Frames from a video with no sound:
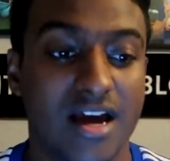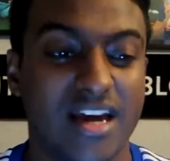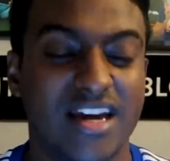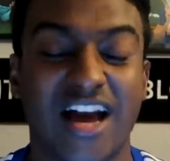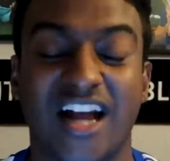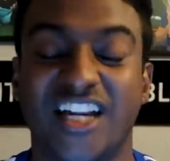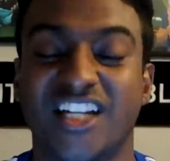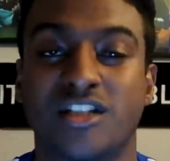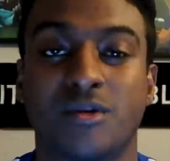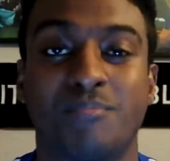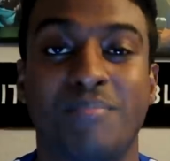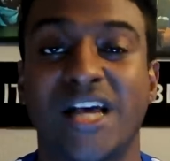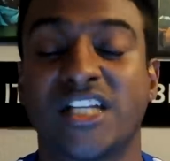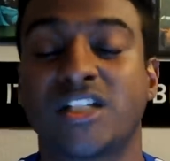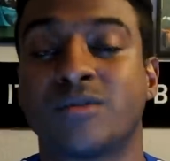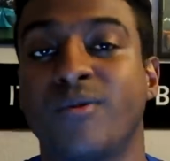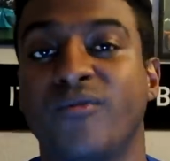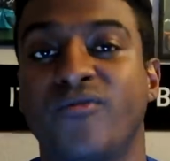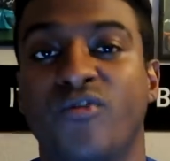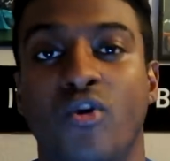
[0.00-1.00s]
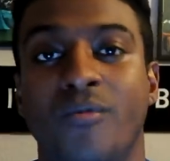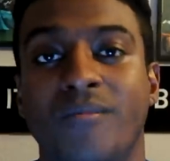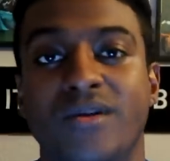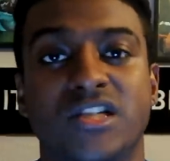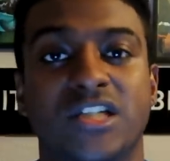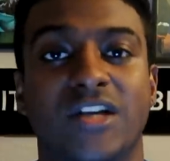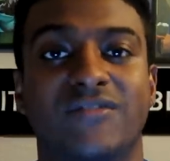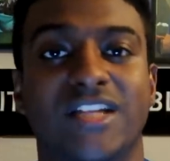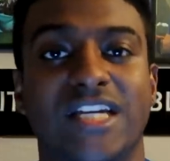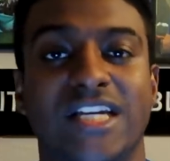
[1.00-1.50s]
He had his best
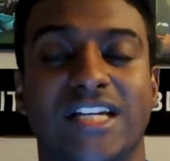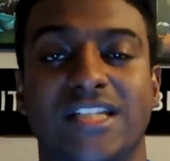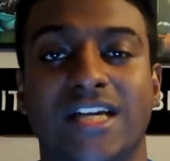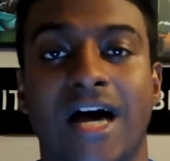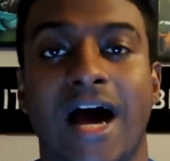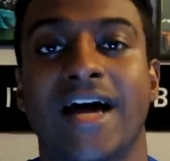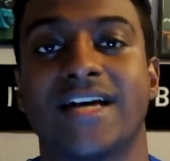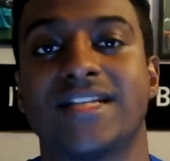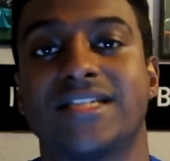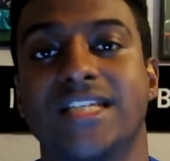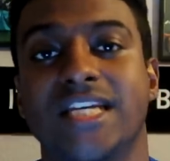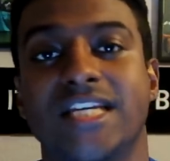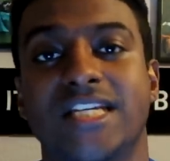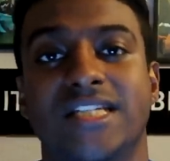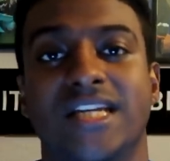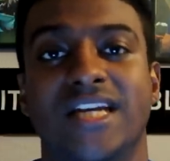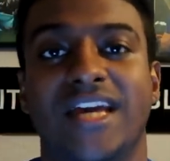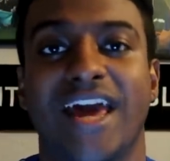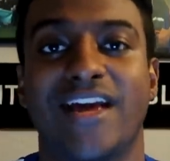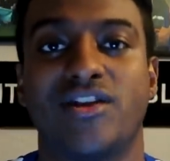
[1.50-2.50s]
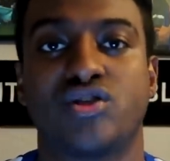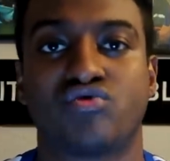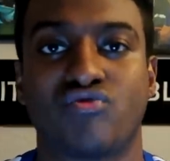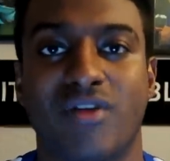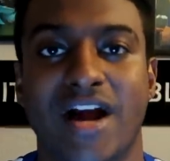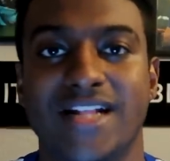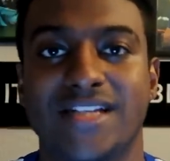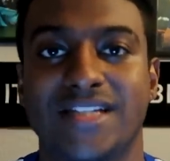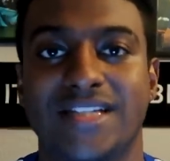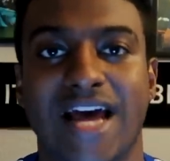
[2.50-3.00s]
performance of the entire season against
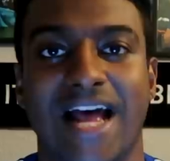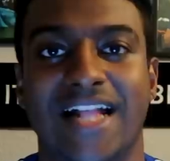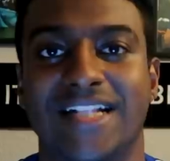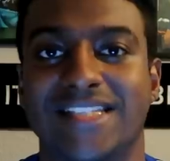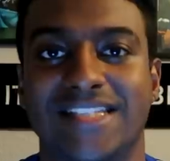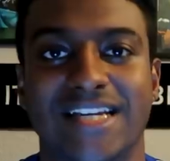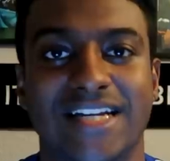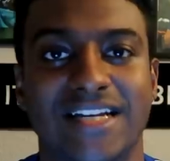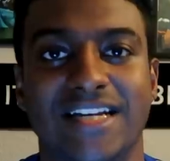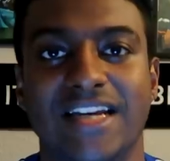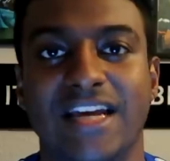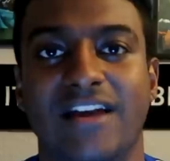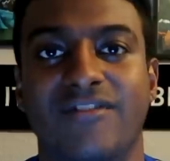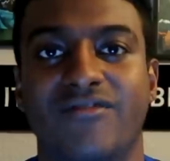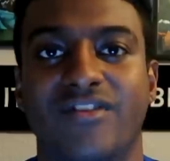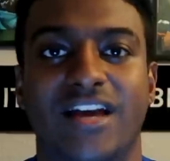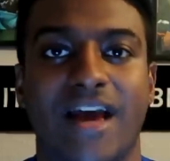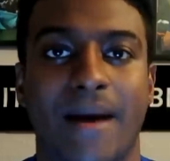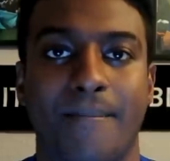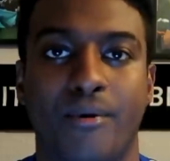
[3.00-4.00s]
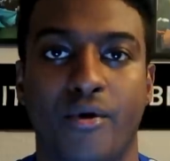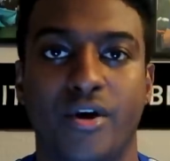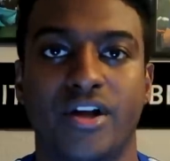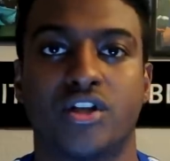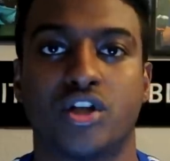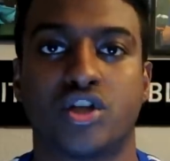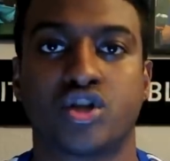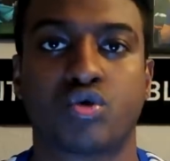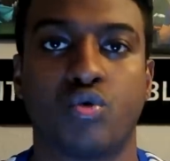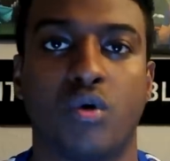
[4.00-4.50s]
Rennes and didn't even get put
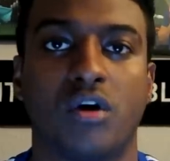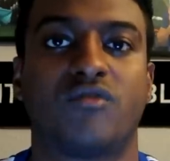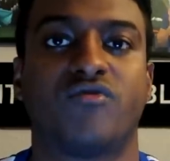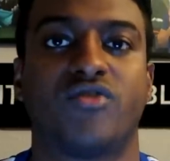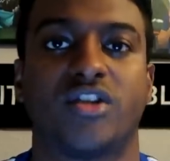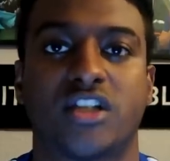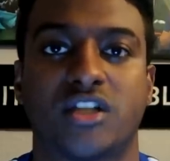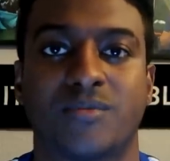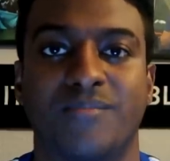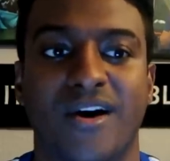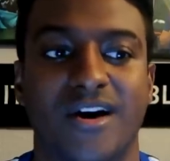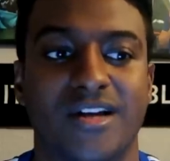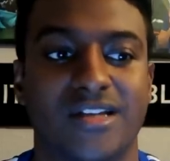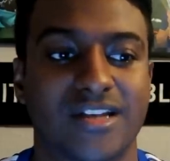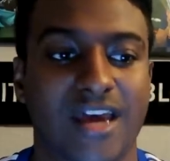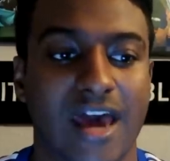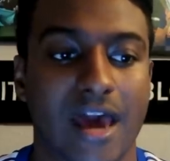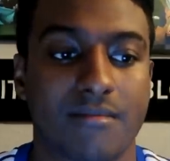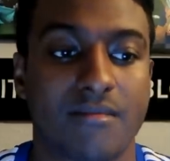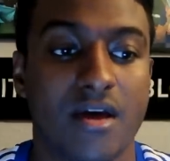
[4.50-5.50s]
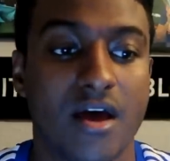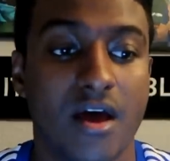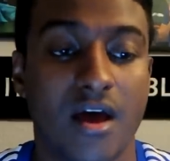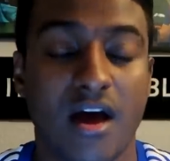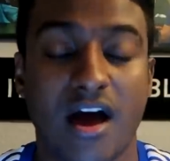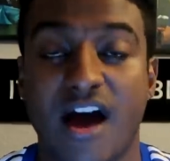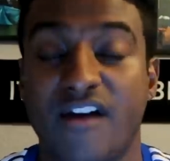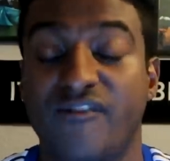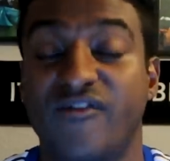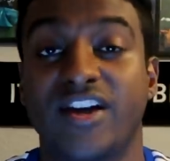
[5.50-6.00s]
in the squad for the Spurs game.
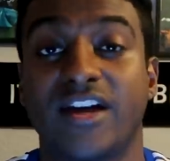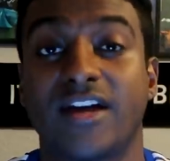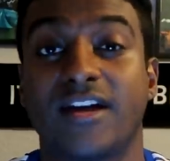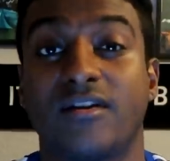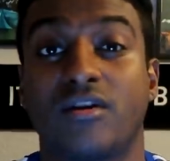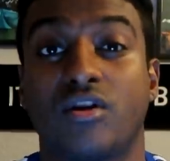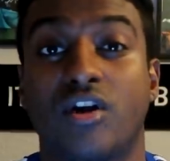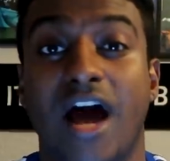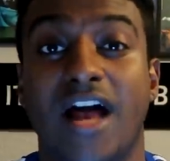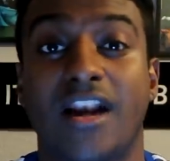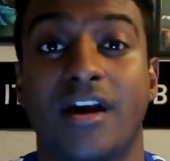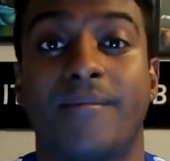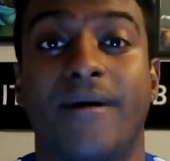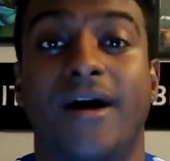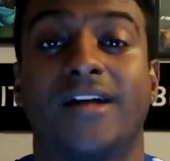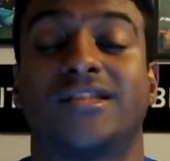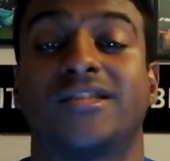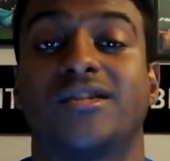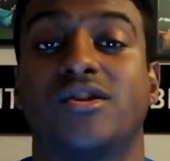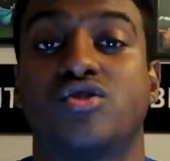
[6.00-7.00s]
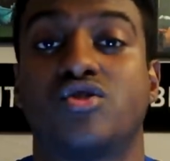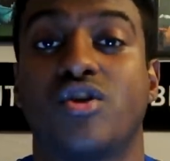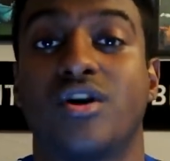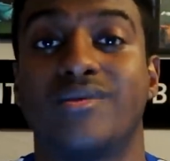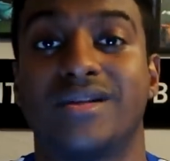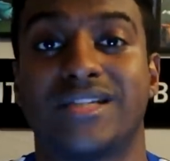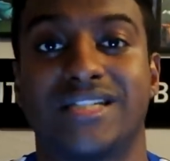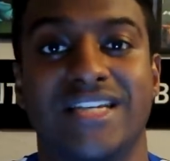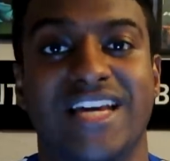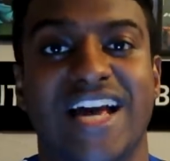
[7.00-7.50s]
I think Callum
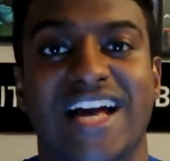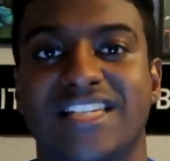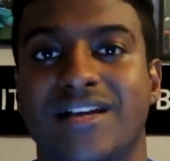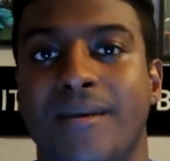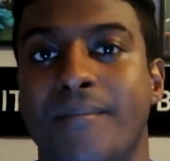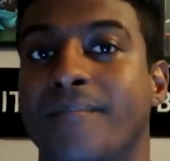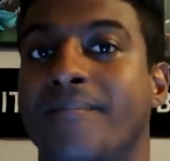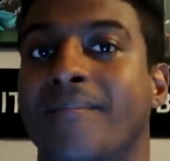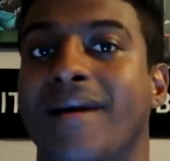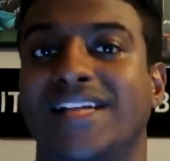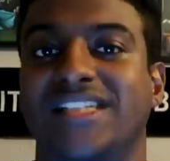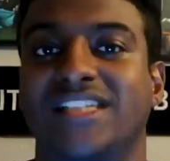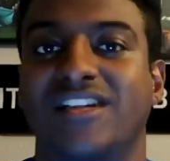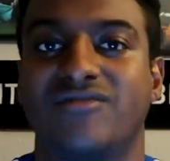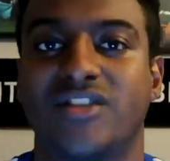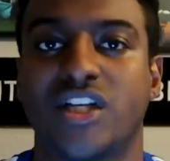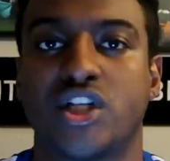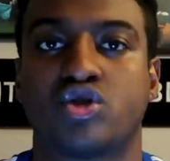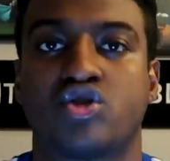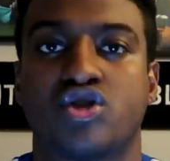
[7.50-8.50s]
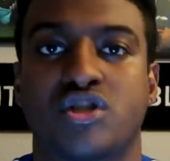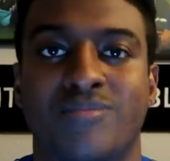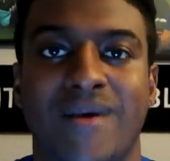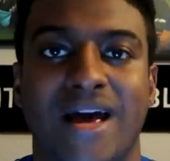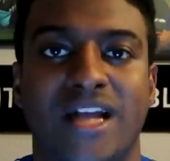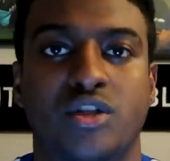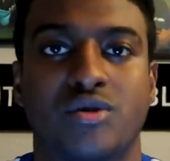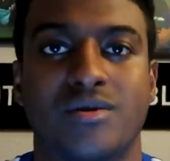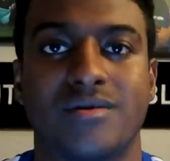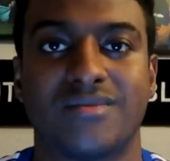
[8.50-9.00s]
Hudson-Odoi would see it as a massive
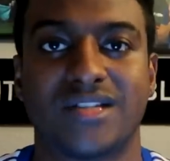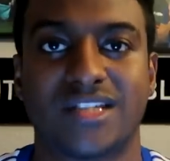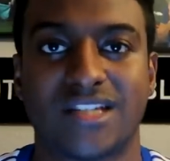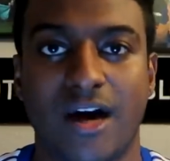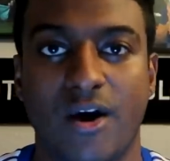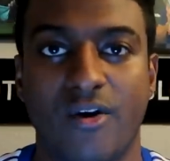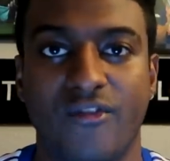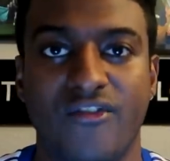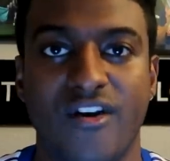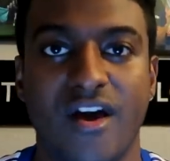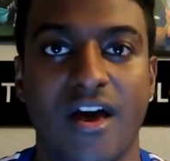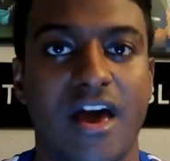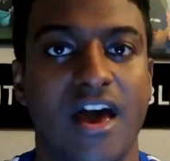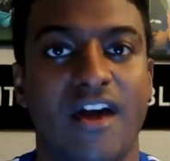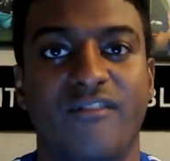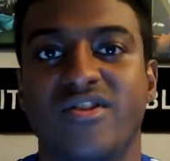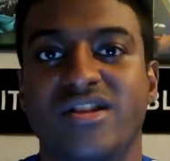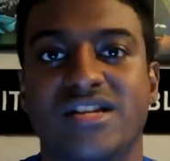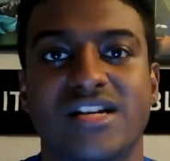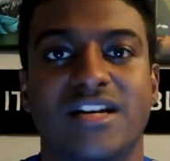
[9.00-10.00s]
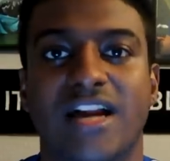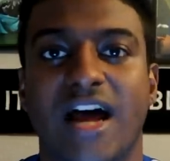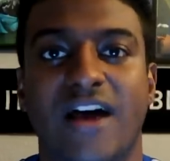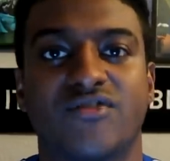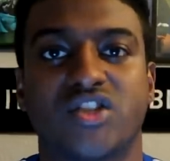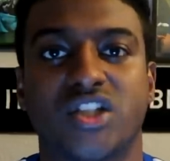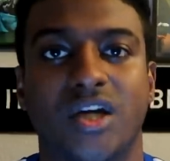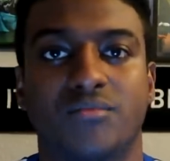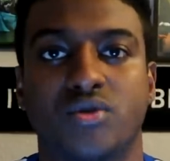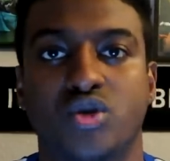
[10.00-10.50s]
disrespect to himself if he didn't
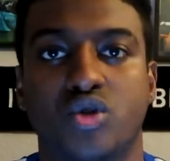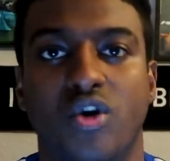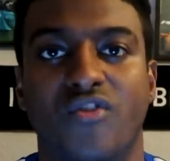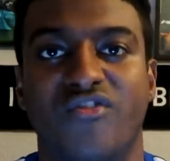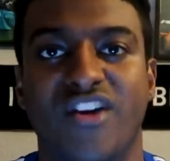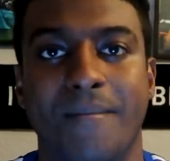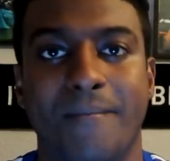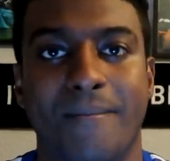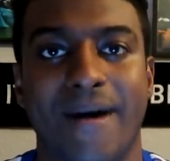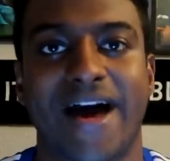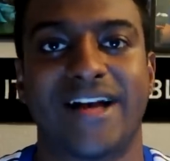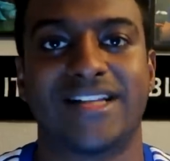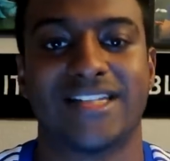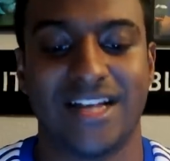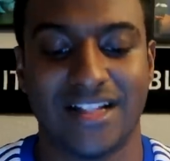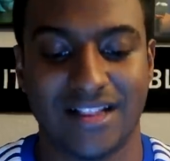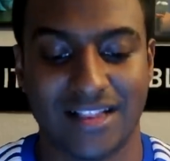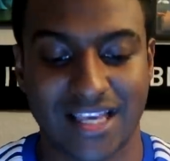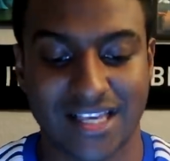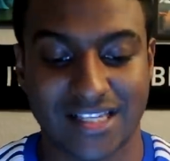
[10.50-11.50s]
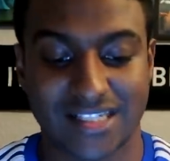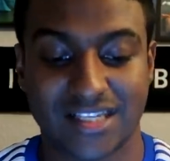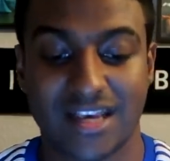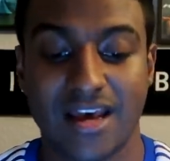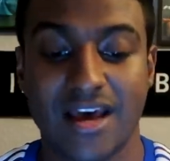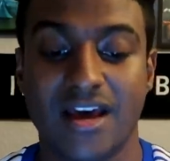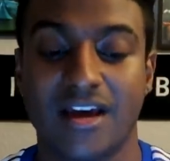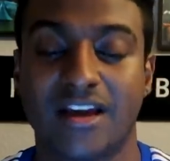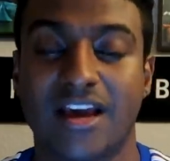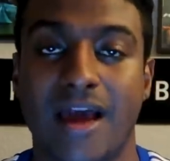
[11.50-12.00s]
have some sort of impact in this
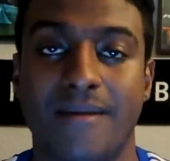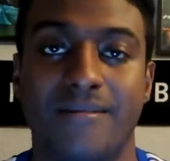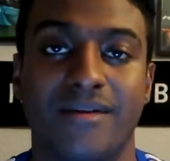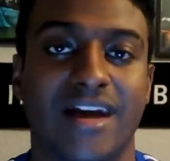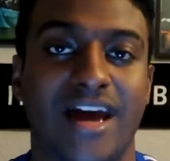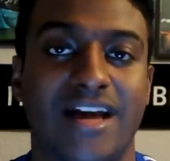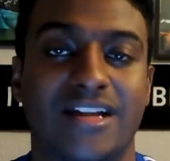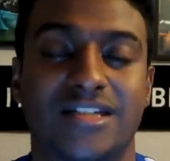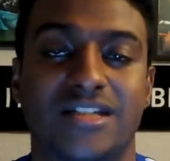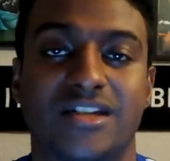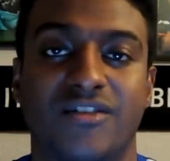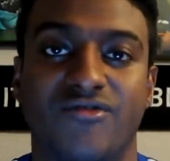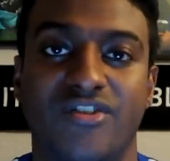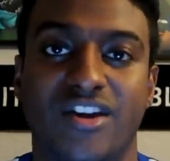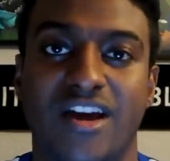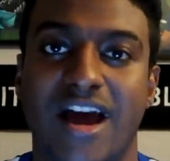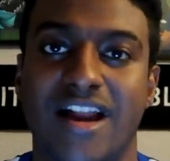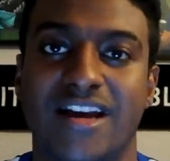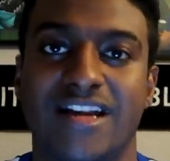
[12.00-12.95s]
game against Sevilla